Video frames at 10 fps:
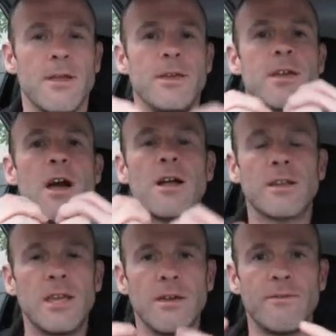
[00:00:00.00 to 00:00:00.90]
You
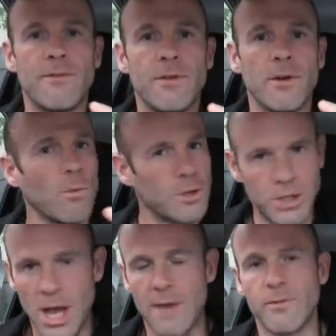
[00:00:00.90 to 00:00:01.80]
can't give what
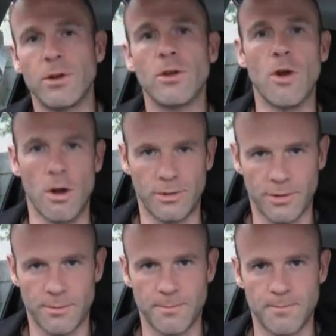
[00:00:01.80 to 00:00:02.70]
you haven't got.